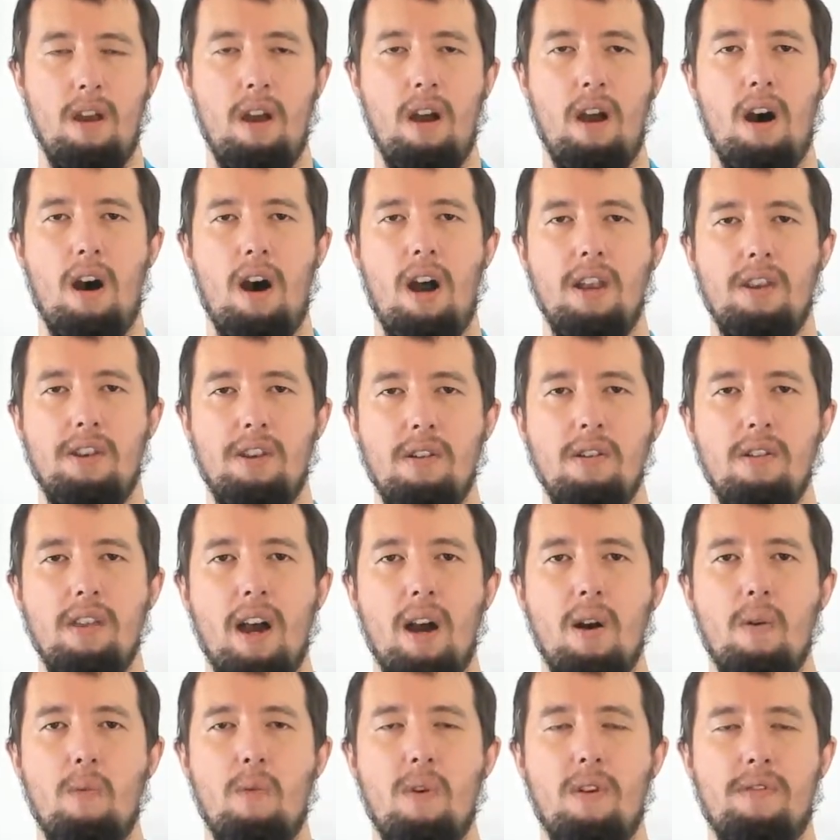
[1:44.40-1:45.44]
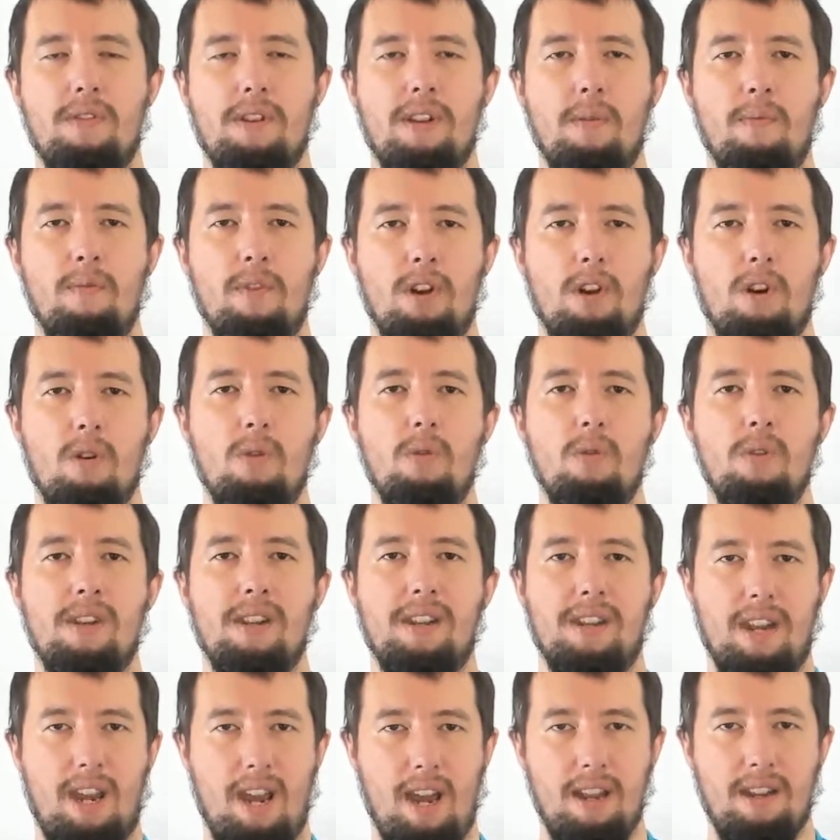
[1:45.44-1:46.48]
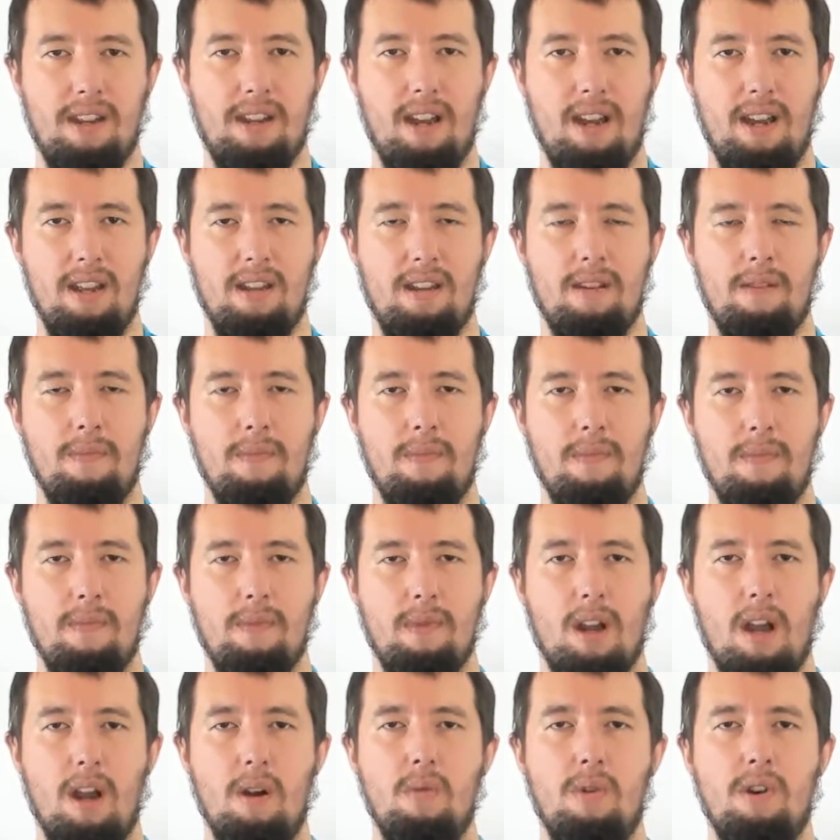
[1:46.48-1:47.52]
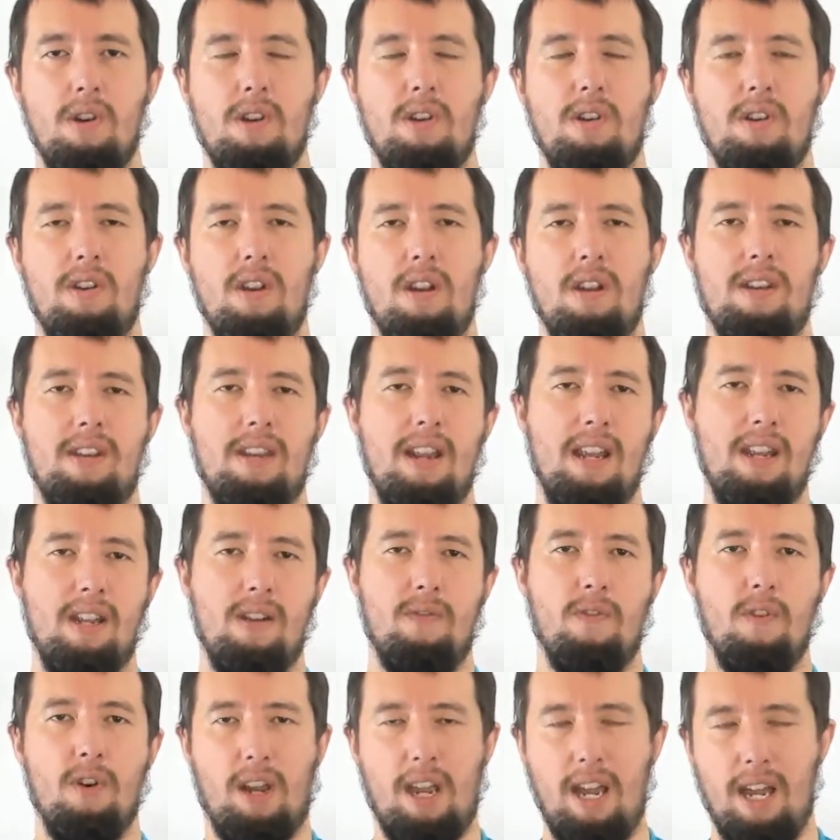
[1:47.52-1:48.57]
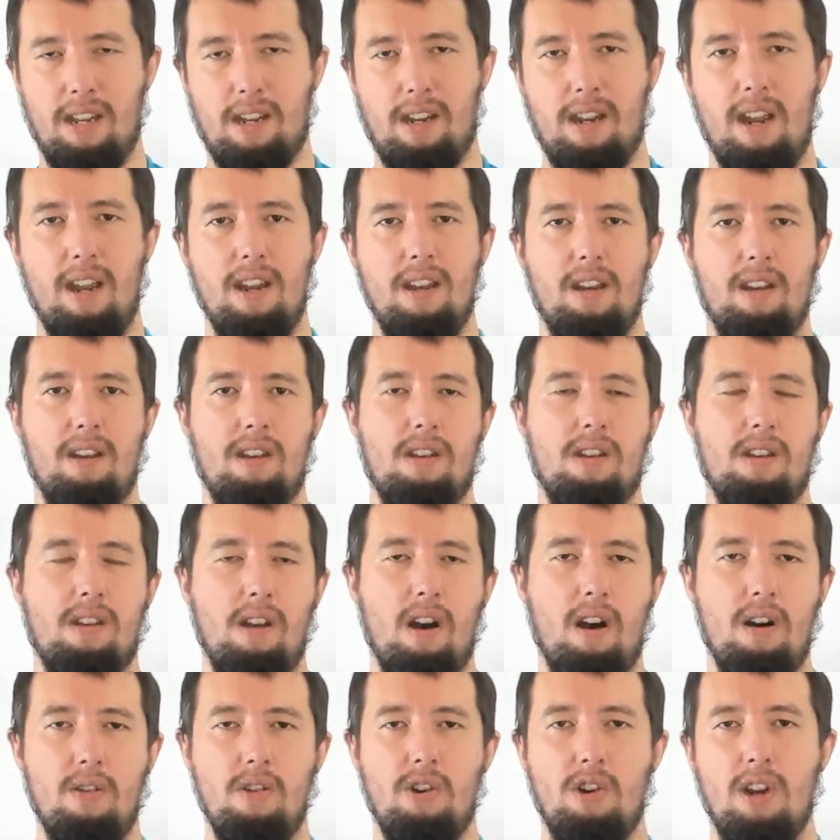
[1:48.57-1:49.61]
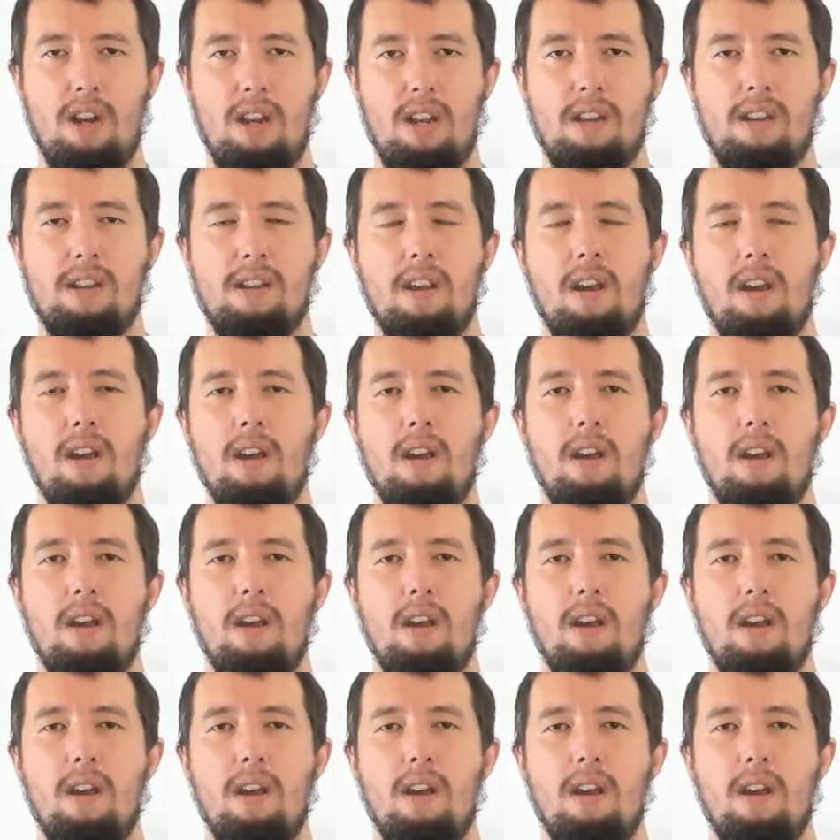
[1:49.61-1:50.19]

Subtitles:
I do that with something called CSS, okay, which stands for Cascading Style Sheets.